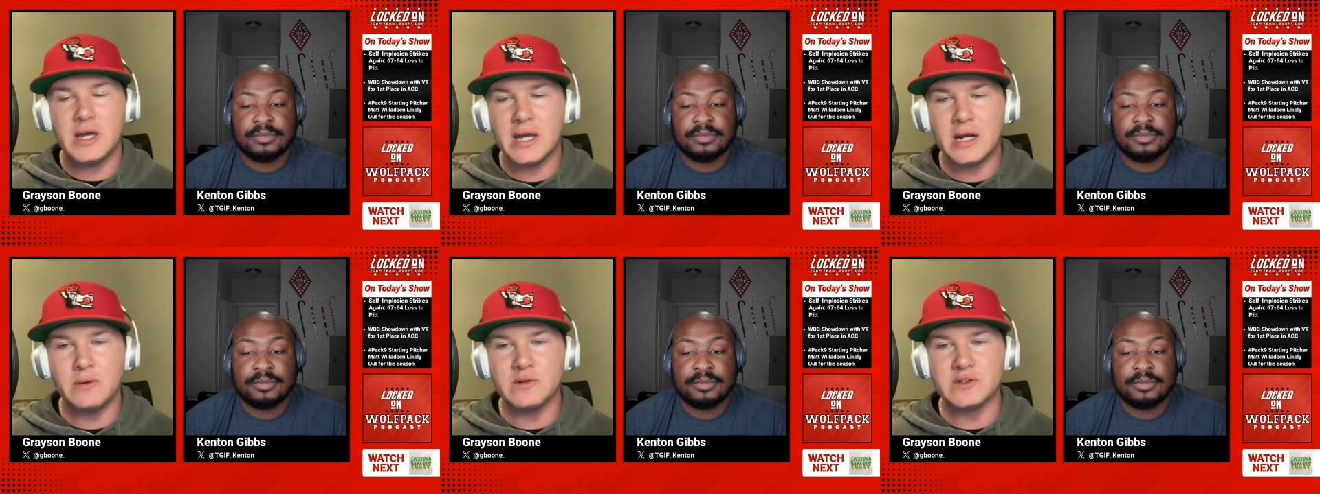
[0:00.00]

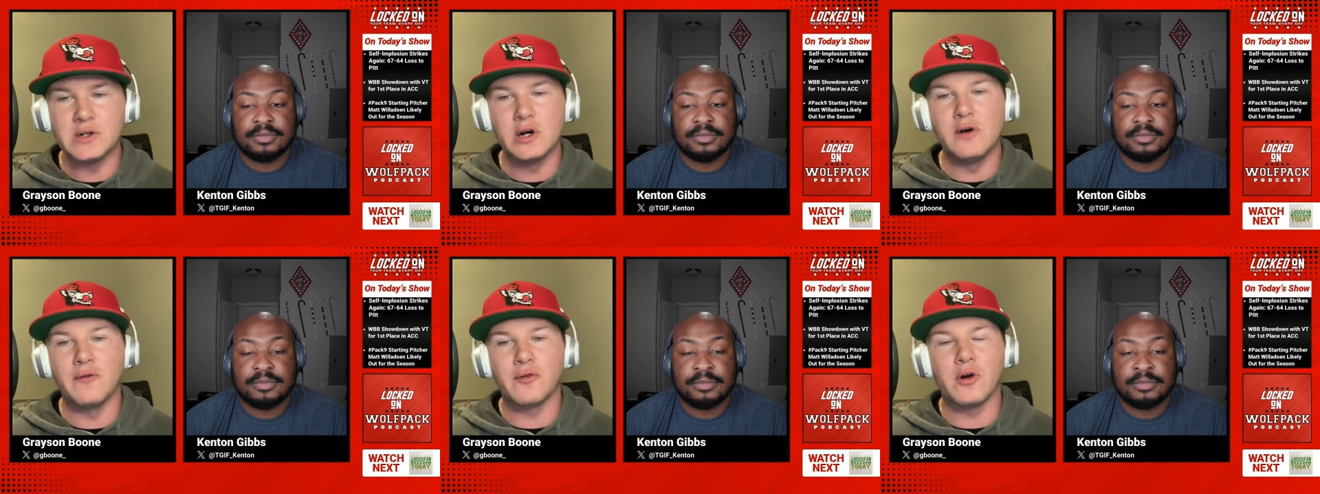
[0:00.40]
Speaker 1: and it was
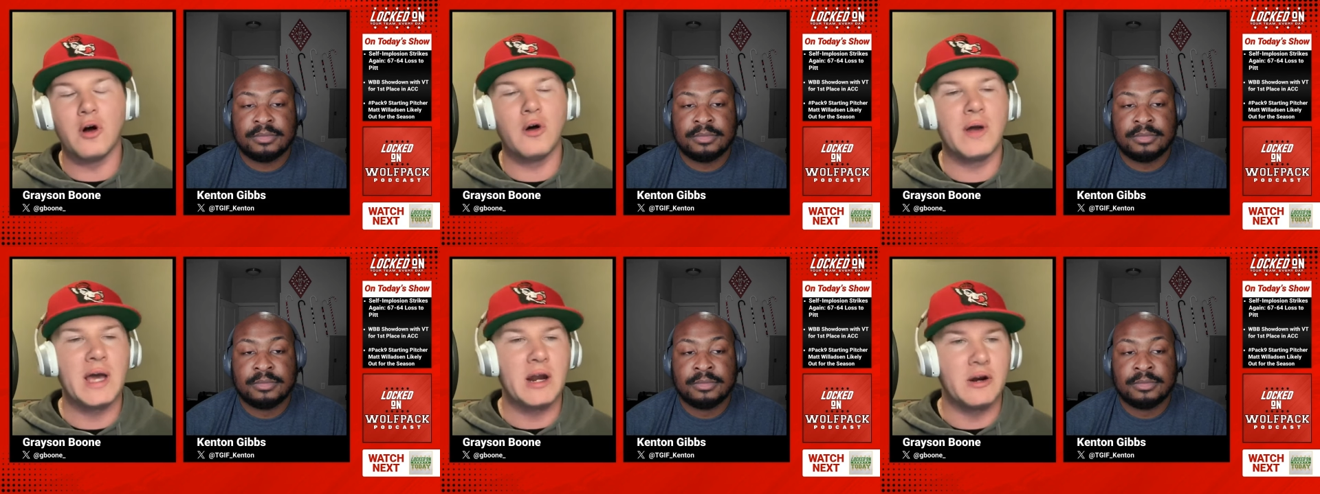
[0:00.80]

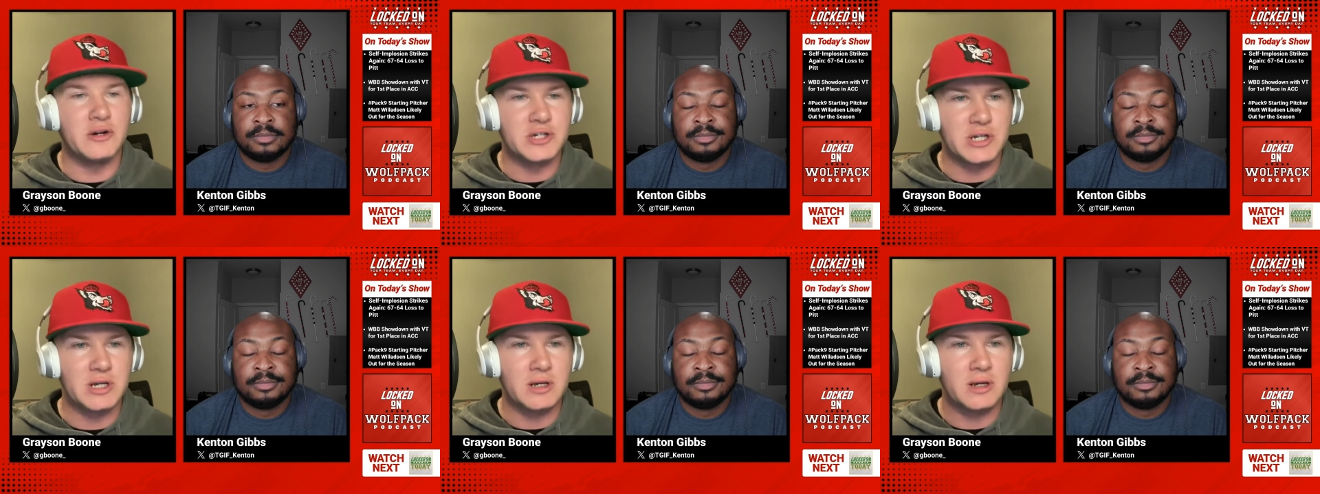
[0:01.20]
overall
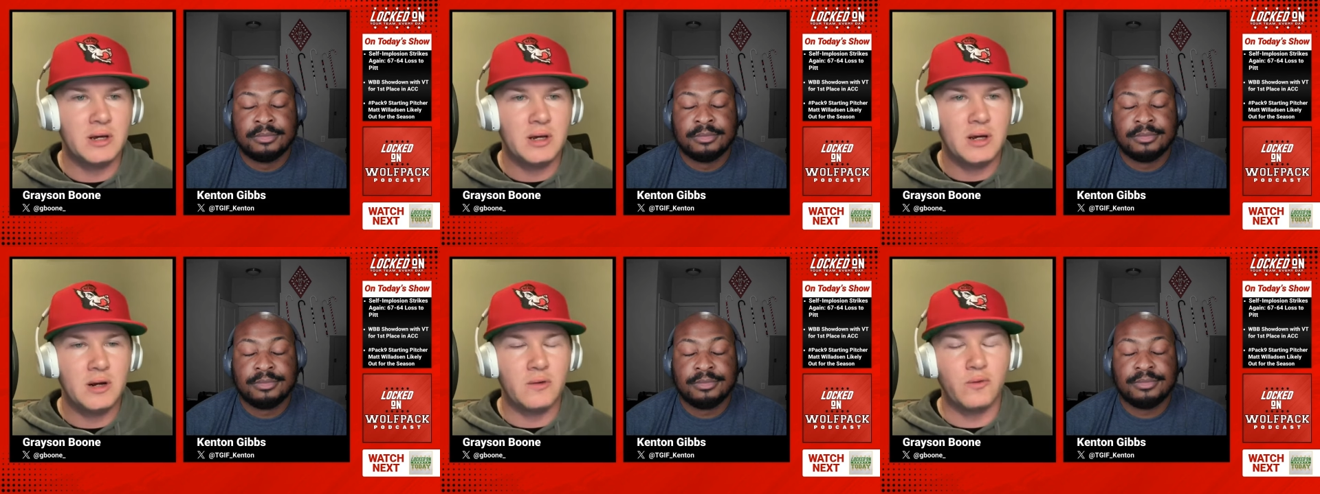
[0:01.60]
energy.
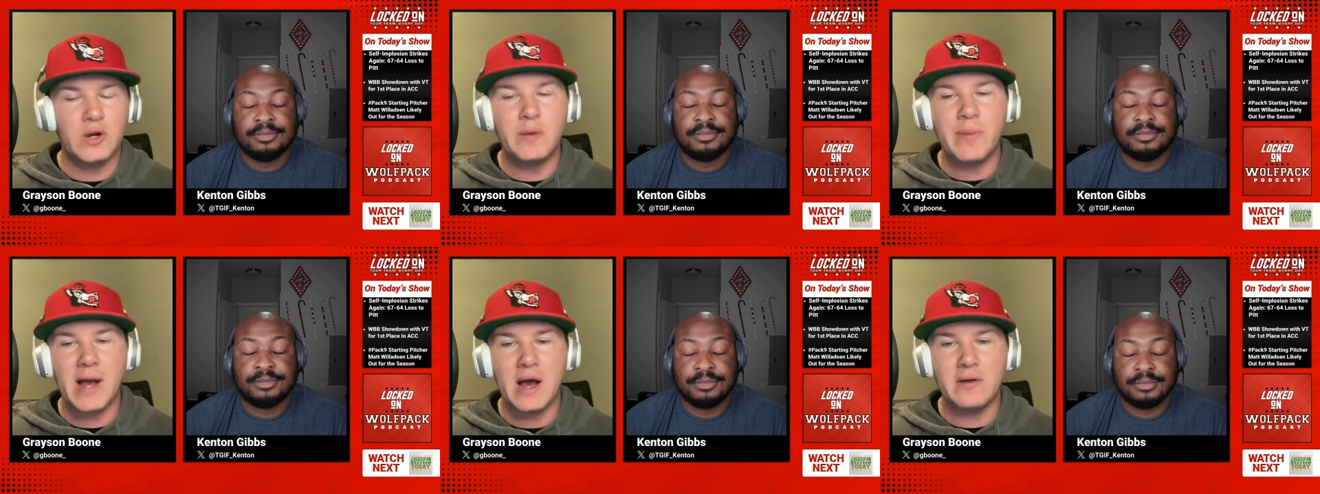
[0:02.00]

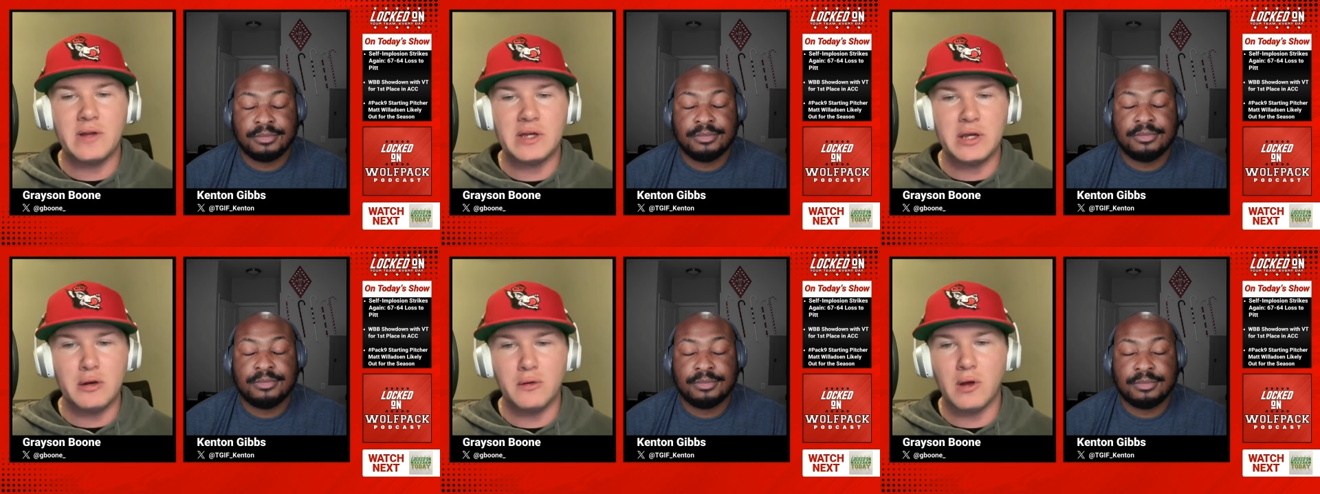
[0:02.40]

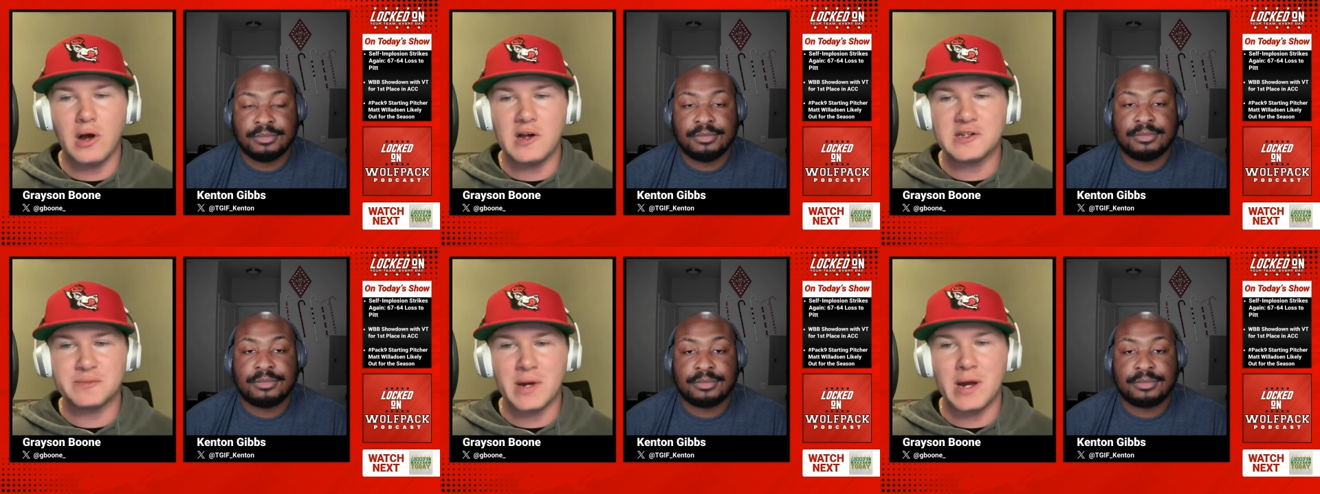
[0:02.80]
Rebounding, you
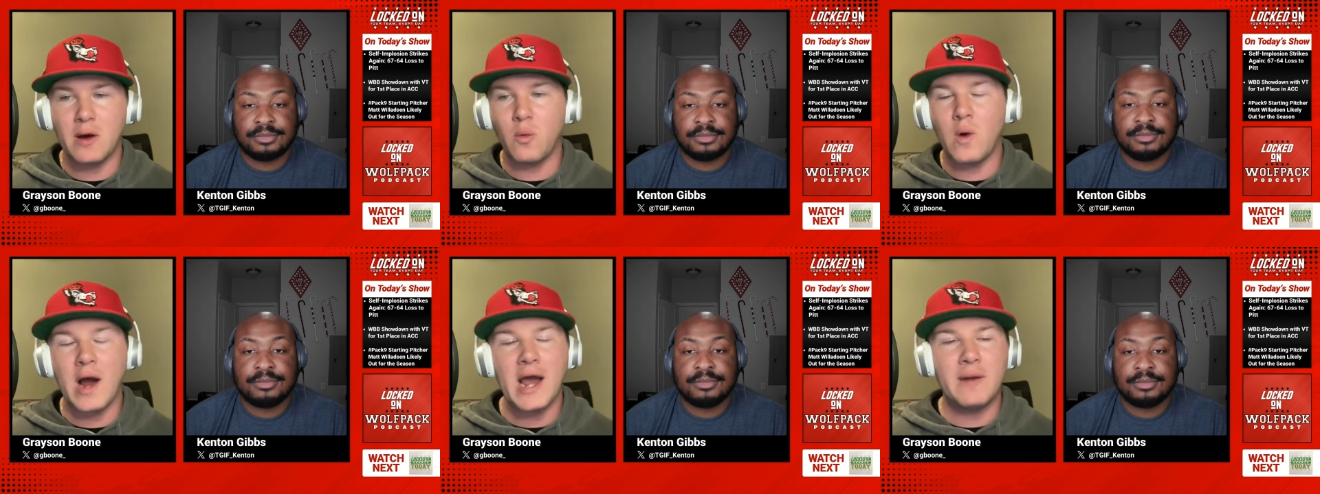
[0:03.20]
lost by a
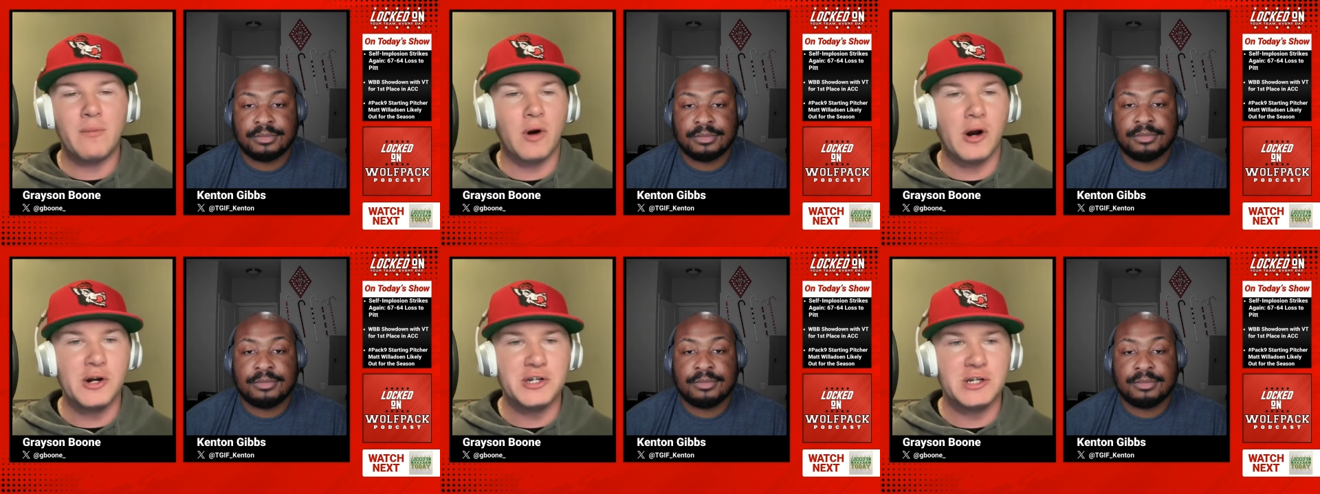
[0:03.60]
wide
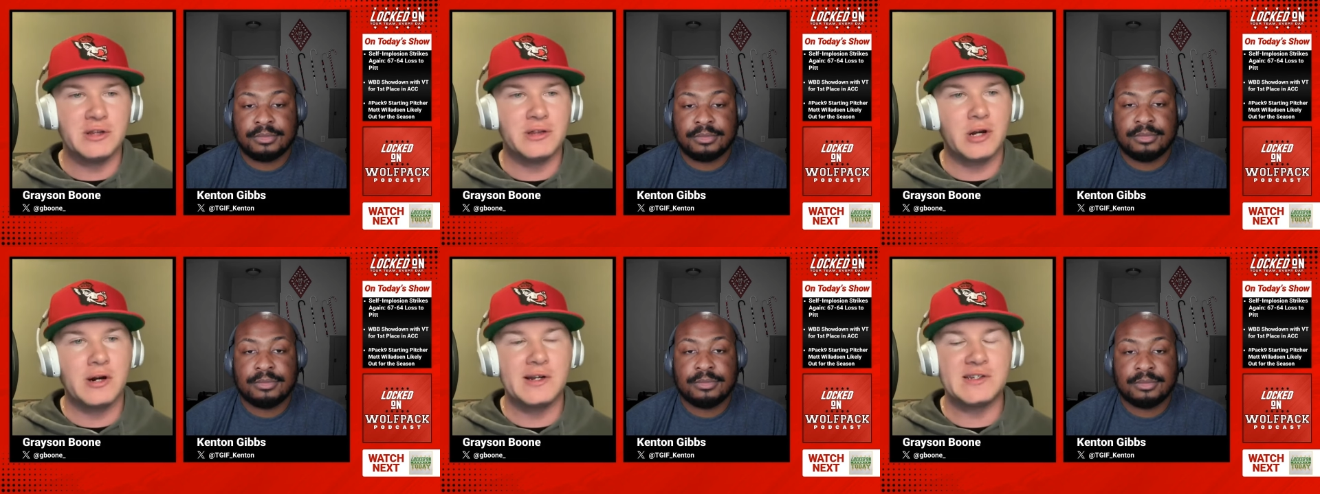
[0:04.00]
margin,
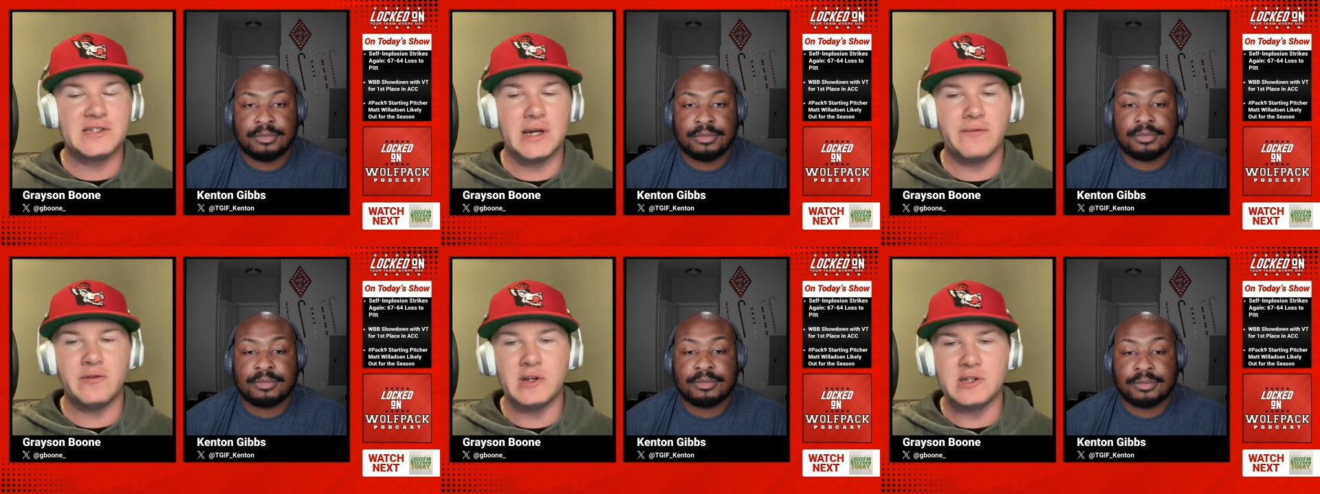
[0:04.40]

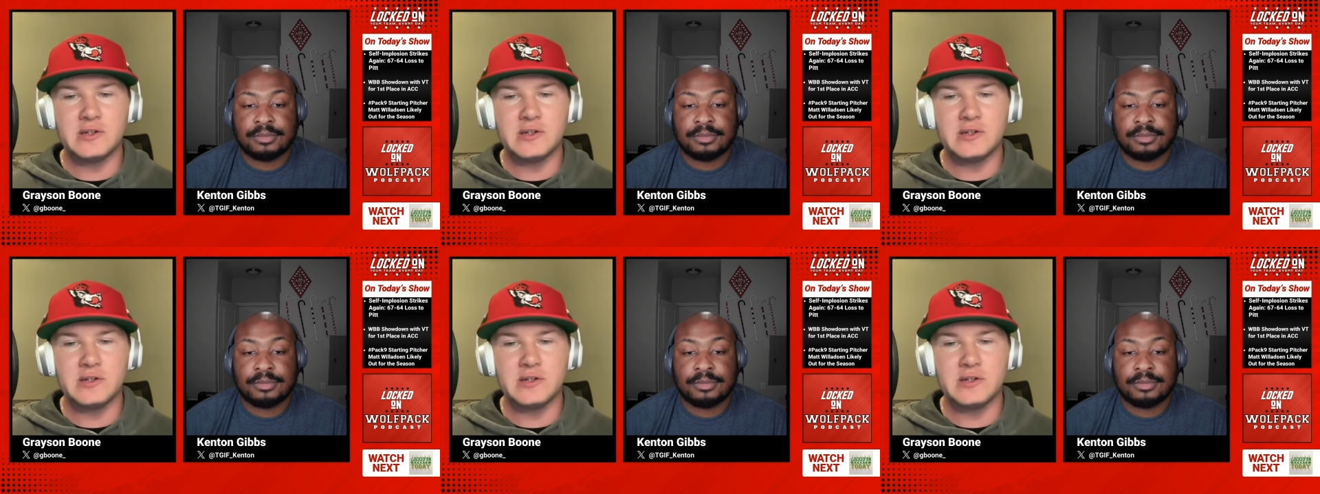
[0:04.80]
thirty-seven to